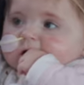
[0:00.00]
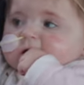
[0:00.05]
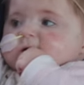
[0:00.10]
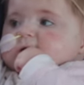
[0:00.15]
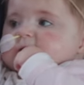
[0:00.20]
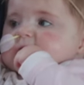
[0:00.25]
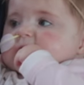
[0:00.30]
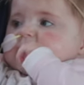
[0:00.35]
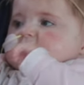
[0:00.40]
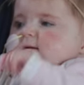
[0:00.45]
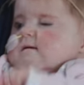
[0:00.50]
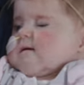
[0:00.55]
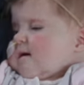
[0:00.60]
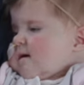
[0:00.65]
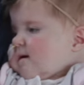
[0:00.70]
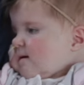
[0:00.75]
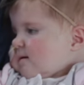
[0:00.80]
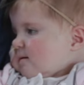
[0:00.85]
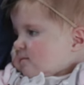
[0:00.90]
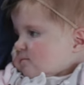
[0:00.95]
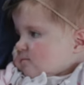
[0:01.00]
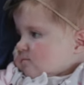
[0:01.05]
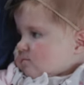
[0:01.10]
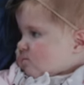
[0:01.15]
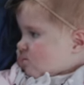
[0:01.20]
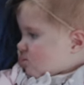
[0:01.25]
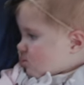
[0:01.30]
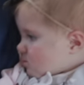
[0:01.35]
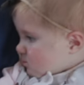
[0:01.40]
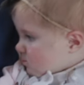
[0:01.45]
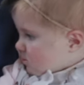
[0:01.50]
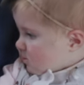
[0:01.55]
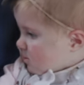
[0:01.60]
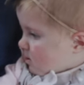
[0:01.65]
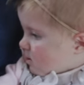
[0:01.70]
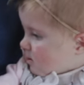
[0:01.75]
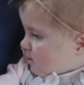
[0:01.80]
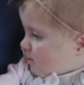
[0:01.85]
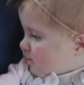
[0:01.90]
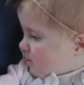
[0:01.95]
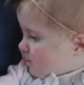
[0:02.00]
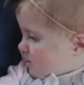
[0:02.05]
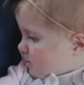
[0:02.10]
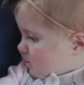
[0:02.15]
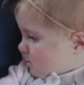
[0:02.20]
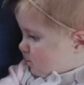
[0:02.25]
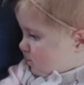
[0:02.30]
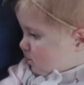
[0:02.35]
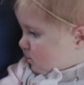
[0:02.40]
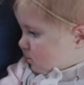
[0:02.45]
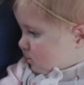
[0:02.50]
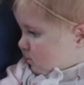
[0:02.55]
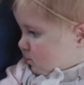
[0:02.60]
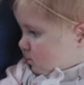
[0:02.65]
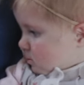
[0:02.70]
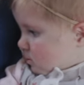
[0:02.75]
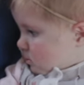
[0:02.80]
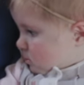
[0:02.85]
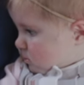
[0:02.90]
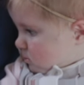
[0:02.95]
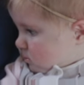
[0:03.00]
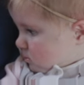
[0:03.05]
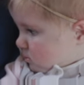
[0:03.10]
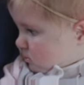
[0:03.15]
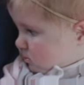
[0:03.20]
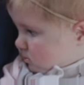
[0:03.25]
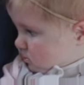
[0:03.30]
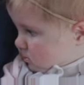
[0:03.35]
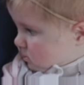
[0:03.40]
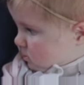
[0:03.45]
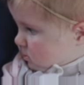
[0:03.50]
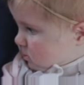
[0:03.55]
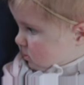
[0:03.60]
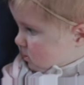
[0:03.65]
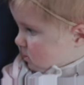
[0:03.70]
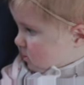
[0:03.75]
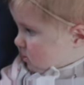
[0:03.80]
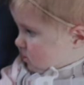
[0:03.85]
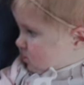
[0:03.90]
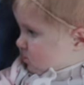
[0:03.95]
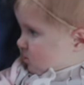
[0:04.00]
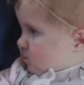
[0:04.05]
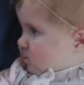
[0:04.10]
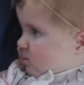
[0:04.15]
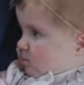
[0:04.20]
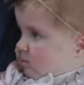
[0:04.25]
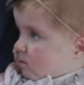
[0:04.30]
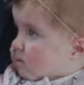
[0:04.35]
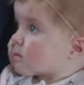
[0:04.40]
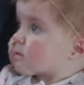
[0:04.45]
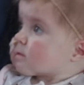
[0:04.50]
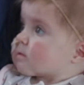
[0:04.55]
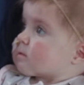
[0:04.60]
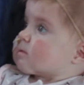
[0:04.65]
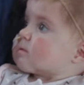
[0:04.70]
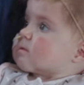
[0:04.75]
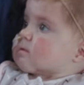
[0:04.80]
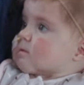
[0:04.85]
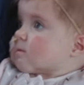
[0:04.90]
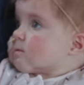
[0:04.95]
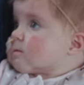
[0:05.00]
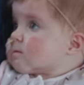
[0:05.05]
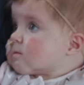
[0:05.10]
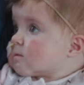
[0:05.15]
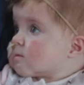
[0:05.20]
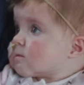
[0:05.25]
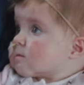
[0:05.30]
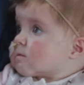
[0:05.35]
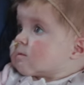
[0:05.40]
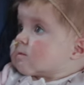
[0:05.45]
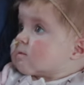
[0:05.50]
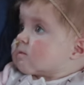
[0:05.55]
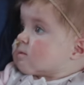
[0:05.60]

[no speech]